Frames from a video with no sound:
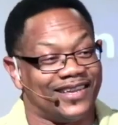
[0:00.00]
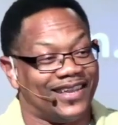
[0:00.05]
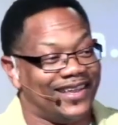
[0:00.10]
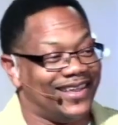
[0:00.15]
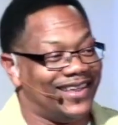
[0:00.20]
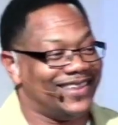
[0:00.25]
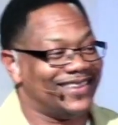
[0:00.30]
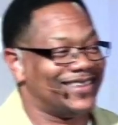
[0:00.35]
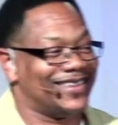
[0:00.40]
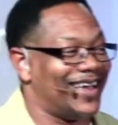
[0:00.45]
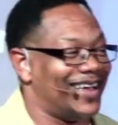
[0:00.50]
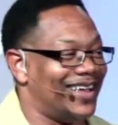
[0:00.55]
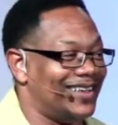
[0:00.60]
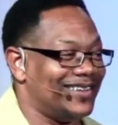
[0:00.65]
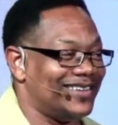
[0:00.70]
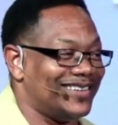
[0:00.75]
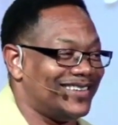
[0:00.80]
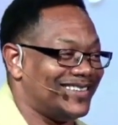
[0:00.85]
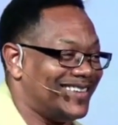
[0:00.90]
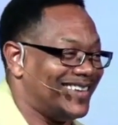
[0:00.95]
Yeah.
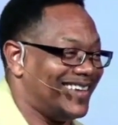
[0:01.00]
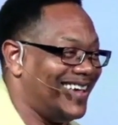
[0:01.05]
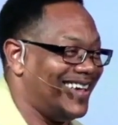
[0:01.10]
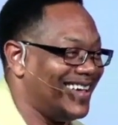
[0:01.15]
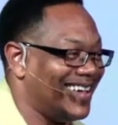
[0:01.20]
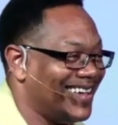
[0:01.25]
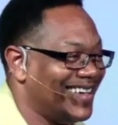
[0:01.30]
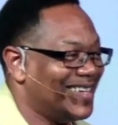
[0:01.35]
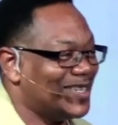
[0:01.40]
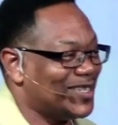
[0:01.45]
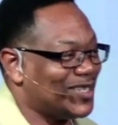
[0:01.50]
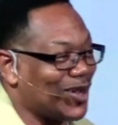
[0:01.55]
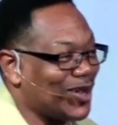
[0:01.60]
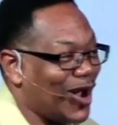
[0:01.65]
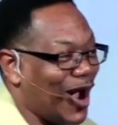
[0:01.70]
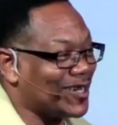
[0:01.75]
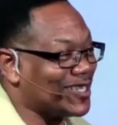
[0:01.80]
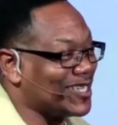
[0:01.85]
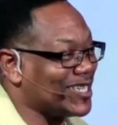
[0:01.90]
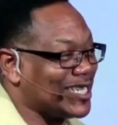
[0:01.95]

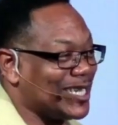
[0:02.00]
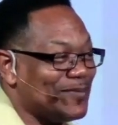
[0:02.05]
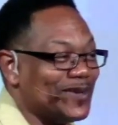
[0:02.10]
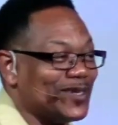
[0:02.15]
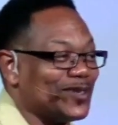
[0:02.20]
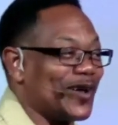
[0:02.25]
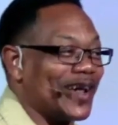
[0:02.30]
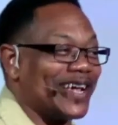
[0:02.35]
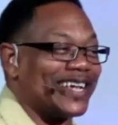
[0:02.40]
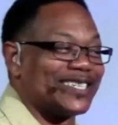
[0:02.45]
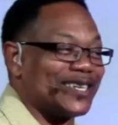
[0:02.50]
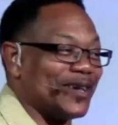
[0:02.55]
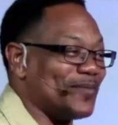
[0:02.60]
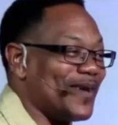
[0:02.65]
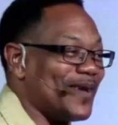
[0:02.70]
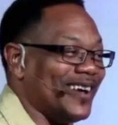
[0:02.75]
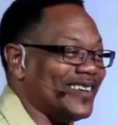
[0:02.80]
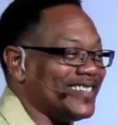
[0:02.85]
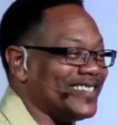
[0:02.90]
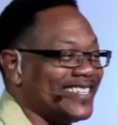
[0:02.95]
Charles, she's been drinking something
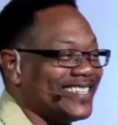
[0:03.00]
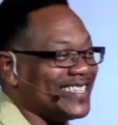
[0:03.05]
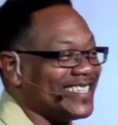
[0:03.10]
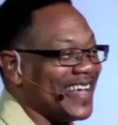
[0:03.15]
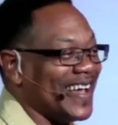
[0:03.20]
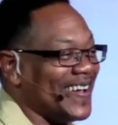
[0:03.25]
else this time.